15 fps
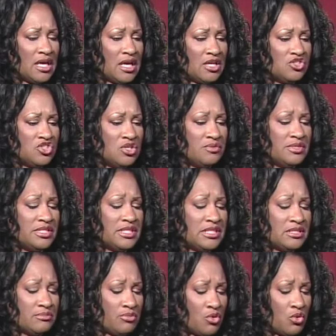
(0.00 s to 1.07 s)
uh, she was
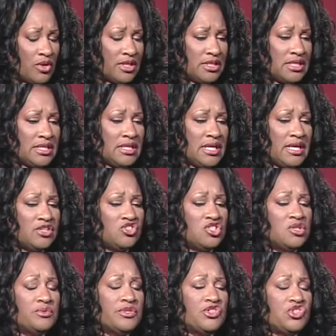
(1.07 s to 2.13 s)
disappointed, and
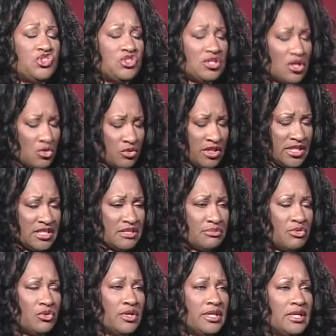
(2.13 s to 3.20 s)
she was so
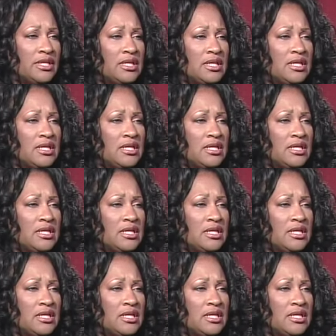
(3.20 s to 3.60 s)
disappointed